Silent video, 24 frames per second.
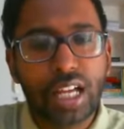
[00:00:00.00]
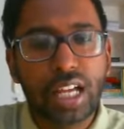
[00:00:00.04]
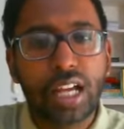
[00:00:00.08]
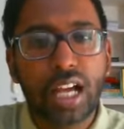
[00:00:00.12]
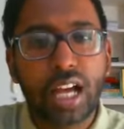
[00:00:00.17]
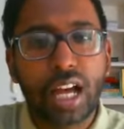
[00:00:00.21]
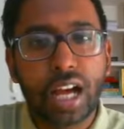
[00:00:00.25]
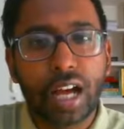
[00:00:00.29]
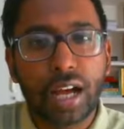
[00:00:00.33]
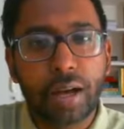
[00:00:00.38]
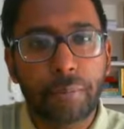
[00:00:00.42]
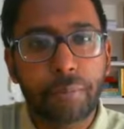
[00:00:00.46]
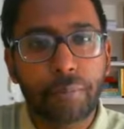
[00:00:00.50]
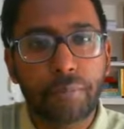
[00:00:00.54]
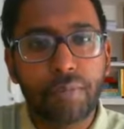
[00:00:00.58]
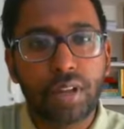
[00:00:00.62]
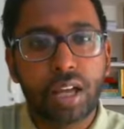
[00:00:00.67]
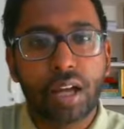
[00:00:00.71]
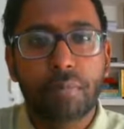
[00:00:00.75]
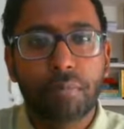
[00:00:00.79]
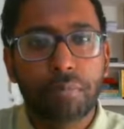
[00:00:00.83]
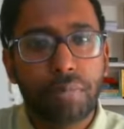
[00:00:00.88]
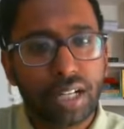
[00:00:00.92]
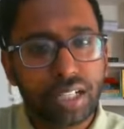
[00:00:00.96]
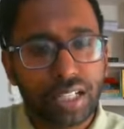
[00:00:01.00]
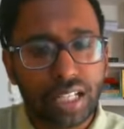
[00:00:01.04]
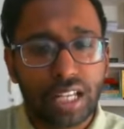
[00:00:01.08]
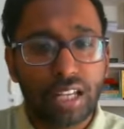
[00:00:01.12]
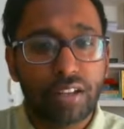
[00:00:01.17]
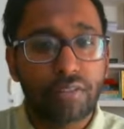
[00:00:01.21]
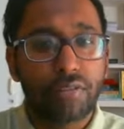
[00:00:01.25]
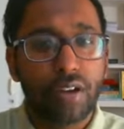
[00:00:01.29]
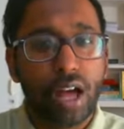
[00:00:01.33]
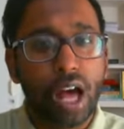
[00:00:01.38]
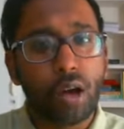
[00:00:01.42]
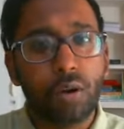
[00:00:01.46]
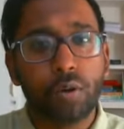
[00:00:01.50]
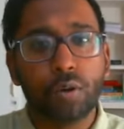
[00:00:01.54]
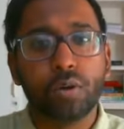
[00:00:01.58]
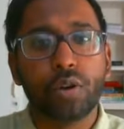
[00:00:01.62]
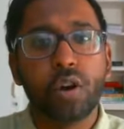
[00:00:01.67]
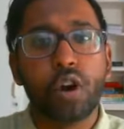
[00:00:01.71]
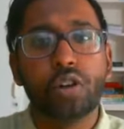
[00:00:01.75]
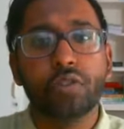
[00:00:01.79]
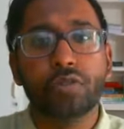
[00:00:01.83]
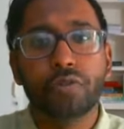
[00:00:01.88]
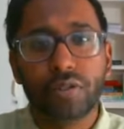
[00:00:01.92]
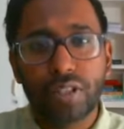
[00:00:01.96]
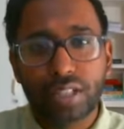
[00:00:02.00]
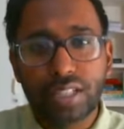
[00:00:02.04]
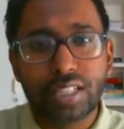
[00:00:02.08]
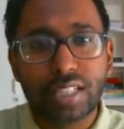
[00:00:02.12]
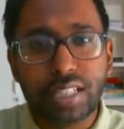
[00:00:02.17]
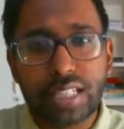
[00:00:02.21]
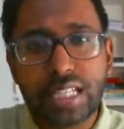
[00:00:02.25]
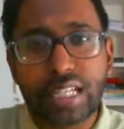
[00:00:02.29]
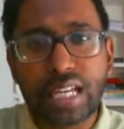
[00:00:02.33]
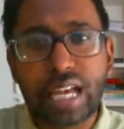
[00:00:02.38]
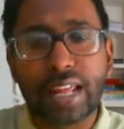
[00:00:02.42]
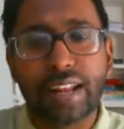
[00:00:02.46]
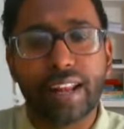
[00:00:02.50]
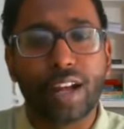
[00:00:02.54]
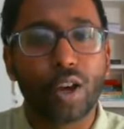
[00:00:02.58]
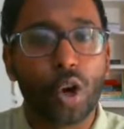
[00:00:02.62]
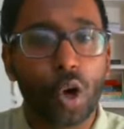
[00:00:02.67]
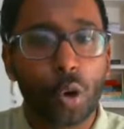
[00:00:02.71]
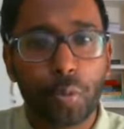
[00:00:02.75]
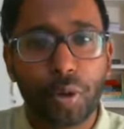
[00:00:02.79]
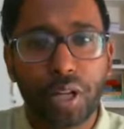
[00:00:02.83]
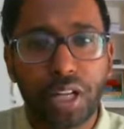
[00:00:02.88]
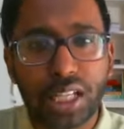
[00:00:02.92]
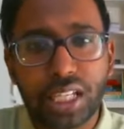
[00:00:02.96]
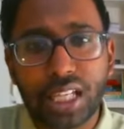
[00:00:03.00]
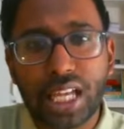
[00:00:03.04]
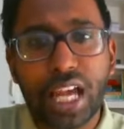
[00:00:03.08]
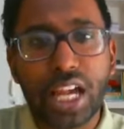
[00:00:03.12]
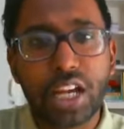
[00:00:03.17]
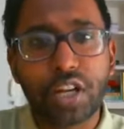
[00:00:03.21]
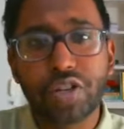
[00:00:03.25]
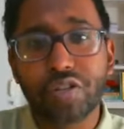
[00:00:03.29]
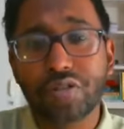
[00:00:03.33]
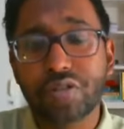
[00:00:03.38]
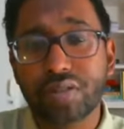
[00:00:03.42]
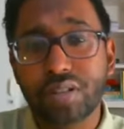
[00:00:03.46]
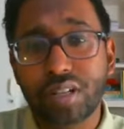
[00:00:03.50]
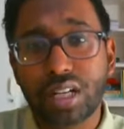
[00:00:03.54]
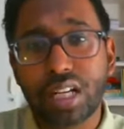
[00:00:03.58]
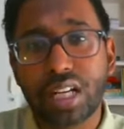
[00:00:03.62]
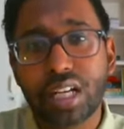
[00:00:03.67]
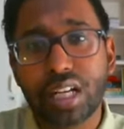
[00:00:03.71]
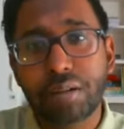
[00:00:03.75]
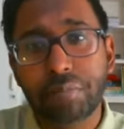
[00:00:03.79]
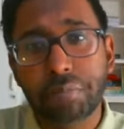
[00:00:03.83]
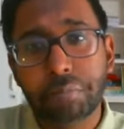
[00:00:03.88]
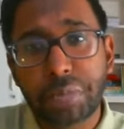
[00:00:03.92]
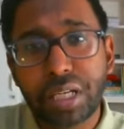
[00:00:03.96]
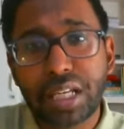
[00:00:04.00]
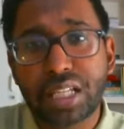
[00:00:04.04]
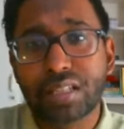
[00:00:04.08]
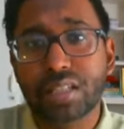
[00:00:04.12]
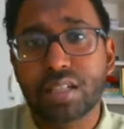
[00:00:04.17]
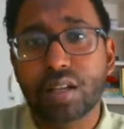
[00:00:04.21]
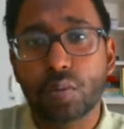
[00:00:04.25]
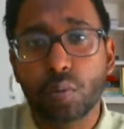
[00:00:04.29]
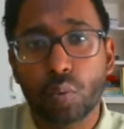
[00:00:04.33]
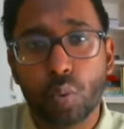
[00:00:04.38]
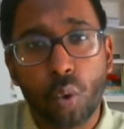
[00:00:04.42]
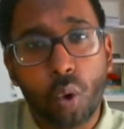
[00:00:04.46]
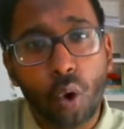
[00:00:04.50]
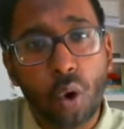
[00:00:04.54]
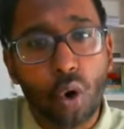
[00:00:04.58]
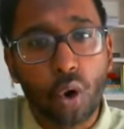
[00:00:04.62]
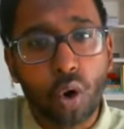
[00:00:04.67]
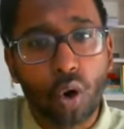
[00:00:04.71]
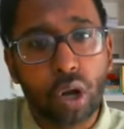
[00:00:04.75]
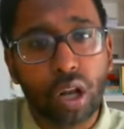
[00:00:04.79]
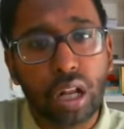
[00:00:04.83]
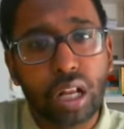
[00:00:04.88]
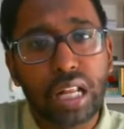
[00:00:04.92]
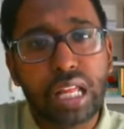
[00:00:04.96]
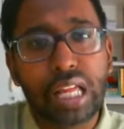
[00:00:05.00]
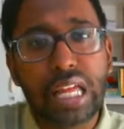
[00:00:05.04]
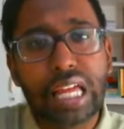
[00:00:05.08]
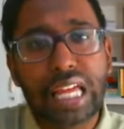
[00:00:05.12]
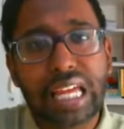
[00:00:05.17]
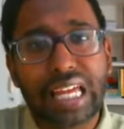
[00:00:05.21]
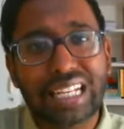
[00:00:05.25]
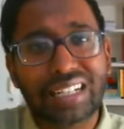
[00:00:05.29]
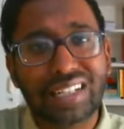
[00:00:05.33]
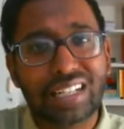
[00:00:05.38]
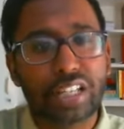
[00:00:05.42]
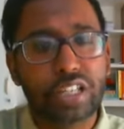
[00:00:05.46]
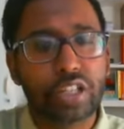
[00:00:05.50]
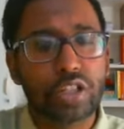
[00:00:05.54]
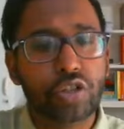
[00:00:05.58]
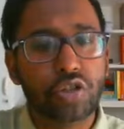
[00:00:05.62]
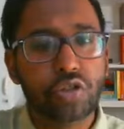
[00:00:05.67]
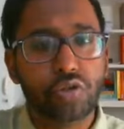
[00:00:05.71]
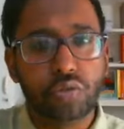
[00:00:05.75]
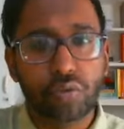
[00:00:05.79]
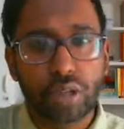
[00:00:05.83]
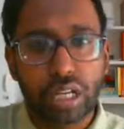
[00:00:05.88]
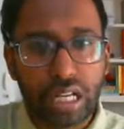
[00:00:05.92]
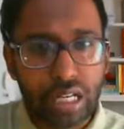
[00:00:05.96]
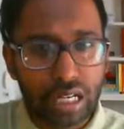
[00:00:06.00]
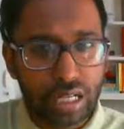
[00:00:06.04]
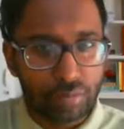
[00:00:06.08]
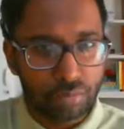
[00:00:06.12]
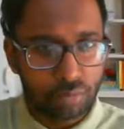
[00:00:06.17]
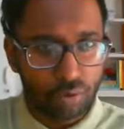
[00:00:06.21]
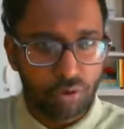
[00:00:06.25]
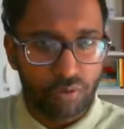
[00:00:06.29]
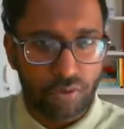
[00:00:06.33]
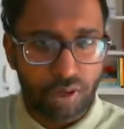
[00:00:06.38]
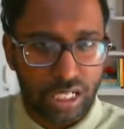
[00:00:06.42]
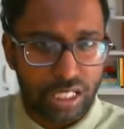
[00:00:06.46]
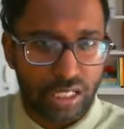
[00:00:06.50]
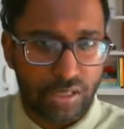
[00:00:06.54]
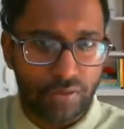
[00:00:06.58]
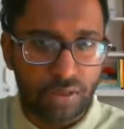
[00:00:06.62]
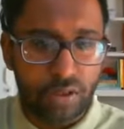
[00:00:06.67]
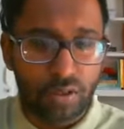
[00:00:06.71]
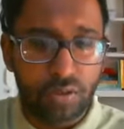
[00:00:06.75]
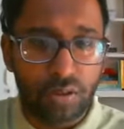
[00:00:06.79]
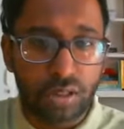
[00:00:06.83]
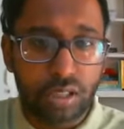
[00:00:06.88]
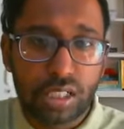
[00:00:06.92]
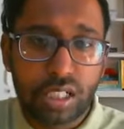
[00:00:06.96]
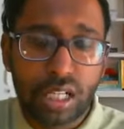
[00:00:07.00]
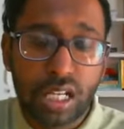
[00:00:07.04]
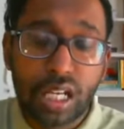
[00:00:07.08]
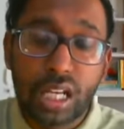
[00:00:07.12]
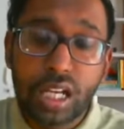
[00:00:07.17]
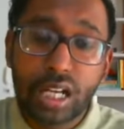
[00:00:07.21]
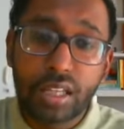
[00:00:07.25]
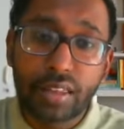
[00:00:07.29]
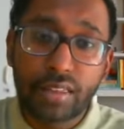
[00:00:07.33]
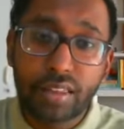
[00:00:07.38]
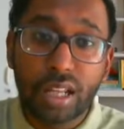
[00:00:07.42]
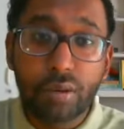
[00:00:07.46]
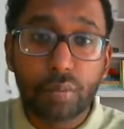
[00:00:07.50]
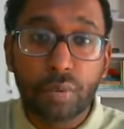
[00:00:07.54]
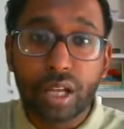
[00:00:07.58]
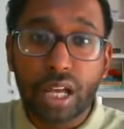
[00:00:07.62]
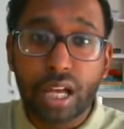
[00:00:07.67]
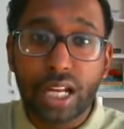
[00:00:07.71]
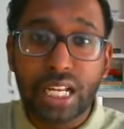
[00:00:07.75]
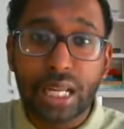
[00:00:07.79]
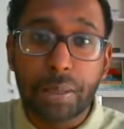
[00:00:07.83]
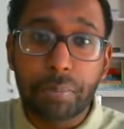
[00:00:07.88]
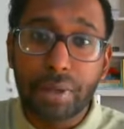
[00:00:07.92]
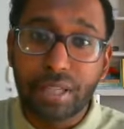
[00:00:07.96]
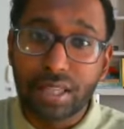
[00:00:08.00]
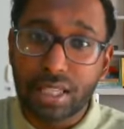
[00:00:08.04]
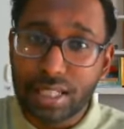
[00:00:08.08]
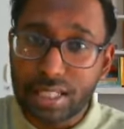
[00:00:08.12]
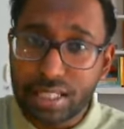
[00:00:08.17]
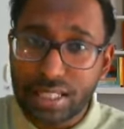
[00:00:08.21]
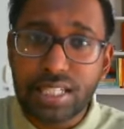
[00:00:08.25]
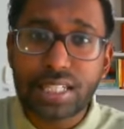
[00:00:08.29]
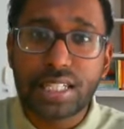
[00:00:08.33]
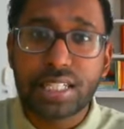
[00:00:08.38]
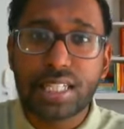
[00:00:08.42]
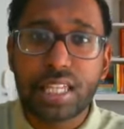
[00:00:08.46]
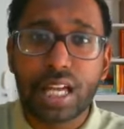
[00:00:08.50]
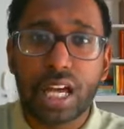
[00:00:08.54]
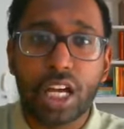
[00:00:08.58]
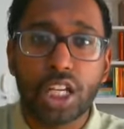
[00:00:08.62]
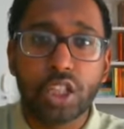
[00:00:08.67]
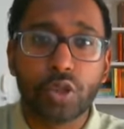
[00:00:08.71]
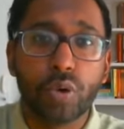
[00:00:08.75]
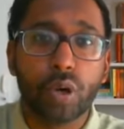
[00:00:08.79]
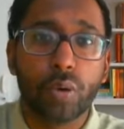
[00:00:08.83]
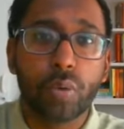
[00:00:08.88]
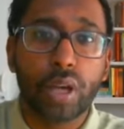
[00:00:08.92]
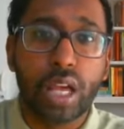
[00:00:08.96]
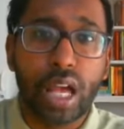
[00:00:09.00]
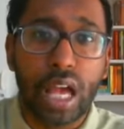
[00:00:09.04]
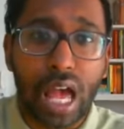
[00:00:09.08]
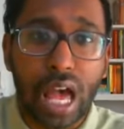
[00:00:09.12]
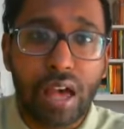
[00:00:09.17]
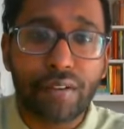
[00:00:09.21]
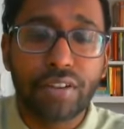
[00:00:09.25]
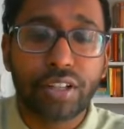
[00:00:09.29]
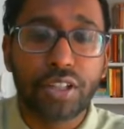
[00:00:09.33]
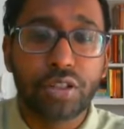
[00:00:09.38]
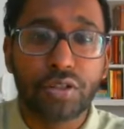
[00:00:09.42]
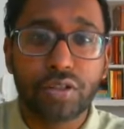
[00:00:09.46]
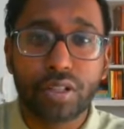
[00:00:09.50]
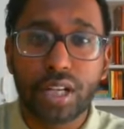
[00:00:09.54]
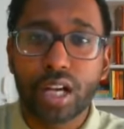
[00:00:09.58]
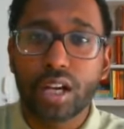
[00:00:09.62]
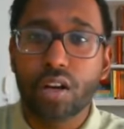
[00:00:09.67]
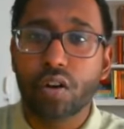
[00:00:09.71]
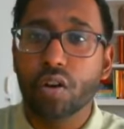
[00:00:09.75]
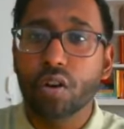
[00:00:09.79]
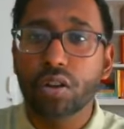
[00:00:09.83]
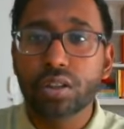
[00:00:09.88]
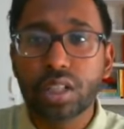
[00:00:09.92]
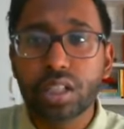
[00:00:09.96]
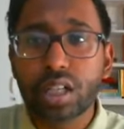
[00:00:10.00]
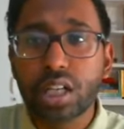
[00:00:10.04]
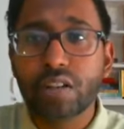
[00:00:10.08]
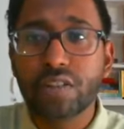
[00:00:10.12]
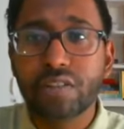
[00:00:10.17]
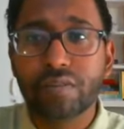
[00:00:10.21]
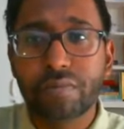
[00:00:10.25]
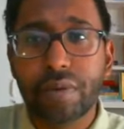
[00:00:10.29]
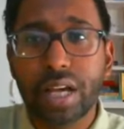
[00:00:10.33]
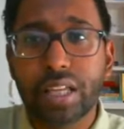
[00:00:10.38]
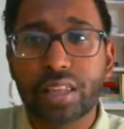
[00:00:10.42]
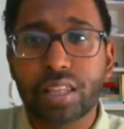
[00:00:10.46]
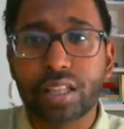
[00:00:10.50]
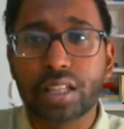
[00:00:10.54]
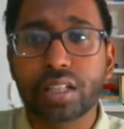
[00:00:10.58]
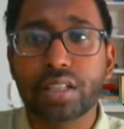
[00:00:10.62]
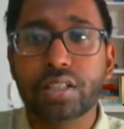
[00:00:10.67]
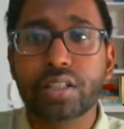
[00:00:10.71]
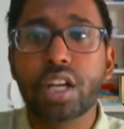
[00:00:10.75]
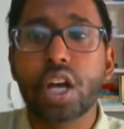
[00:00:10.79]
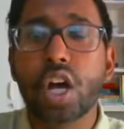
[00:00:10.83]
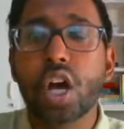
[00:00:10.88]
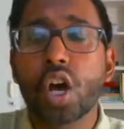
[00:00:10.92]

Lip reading: But if our convincing and our communication meets a wall and doesn't really move us forward, then we end up in the sixth house where we're having to take alternative methods.